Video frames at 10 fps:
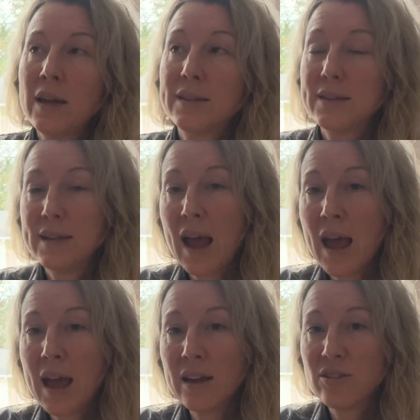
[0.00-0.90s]

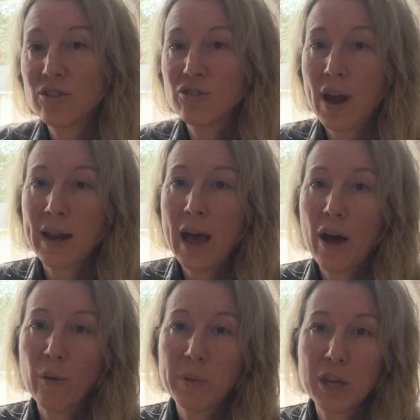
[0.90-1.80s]
today to try to
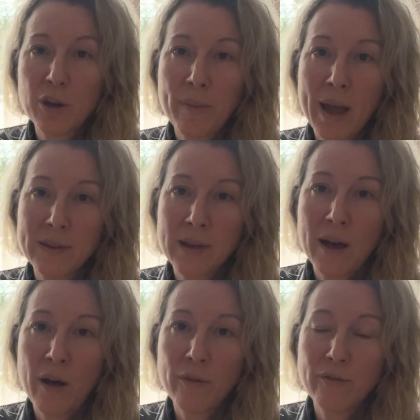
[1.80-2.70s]
help heal
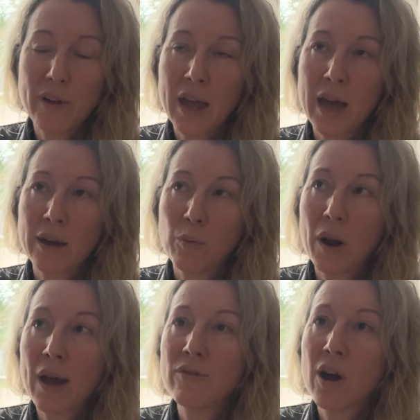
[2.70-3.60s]
myself and what
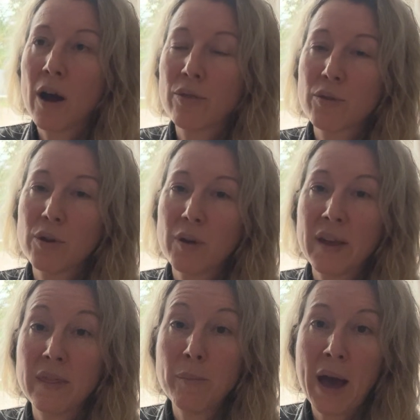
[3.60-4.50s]
I've gone through
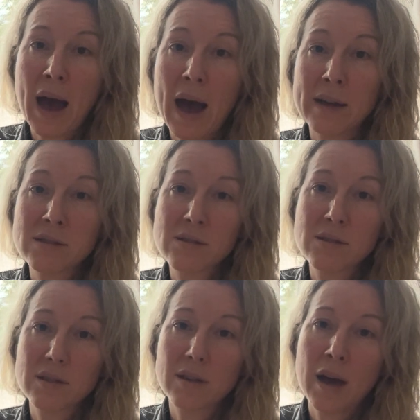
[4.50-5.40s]
in the
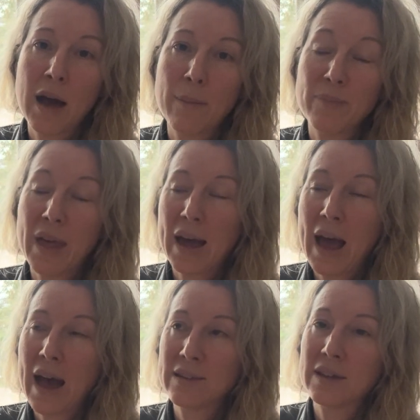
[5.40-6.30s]
past that
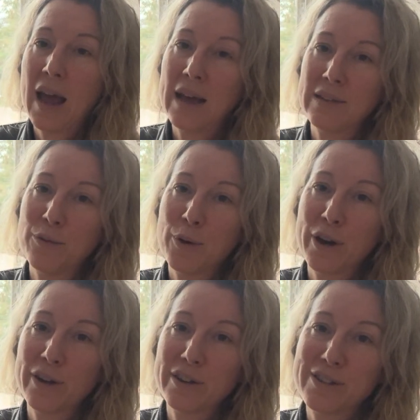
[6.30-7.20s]
has and hasn't worked.